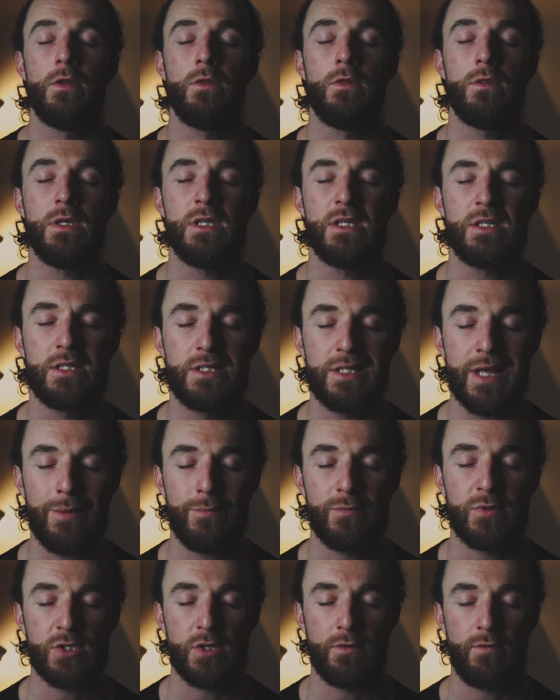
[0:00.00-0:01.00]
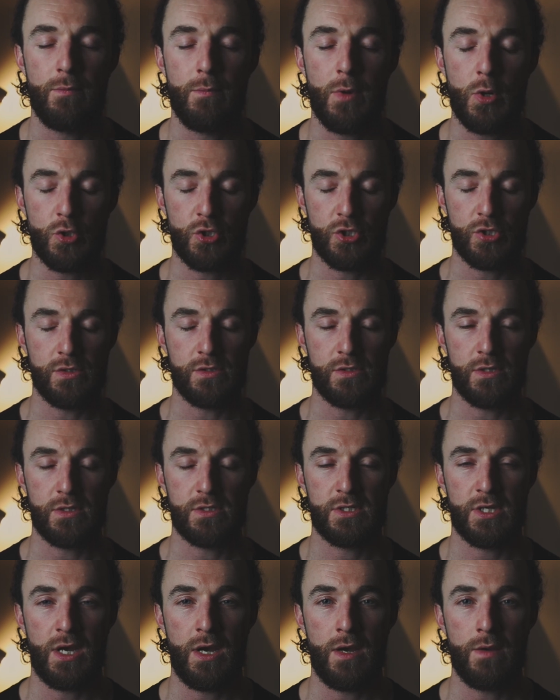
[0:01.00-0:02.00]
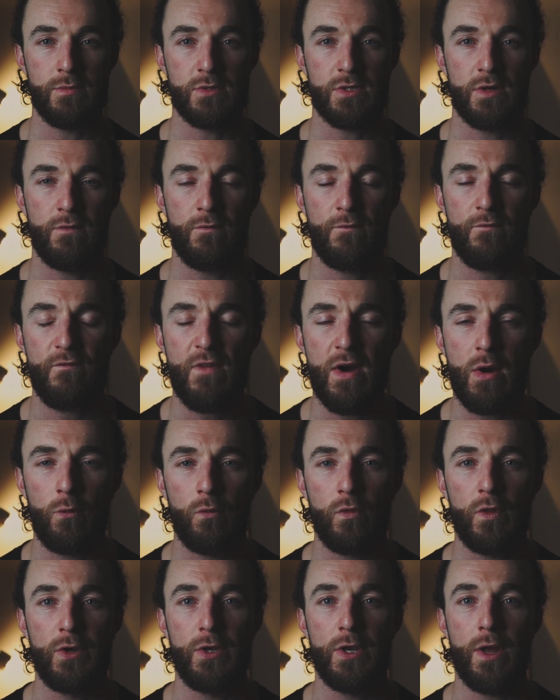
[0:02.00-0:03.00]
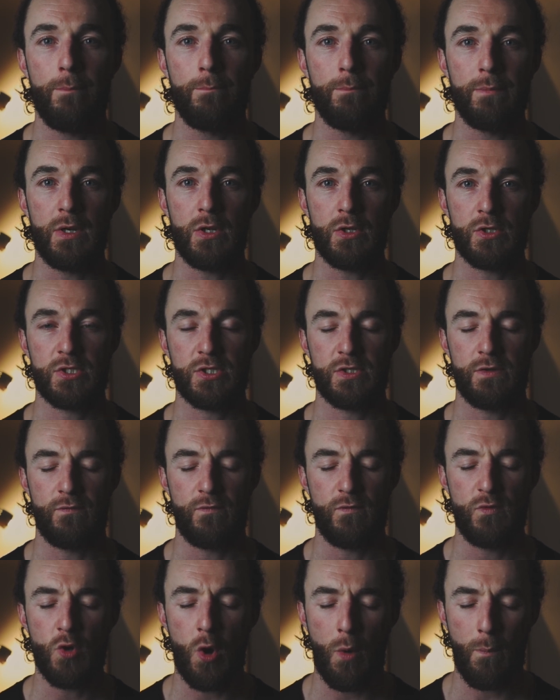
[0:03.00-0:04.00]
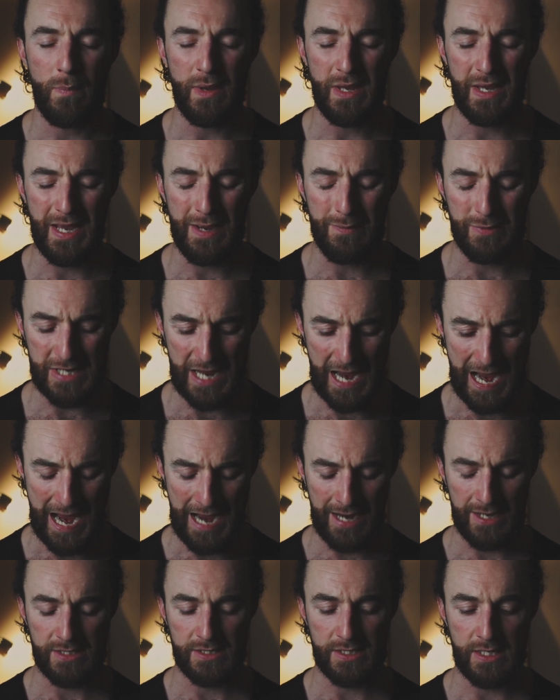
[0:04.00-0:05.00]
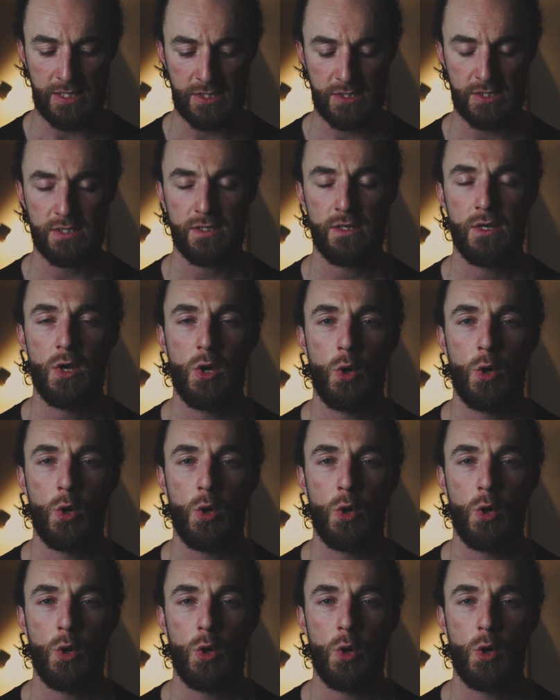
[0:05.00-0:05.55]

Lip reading: these depths of emotions at times and felt the numbness of not being able to access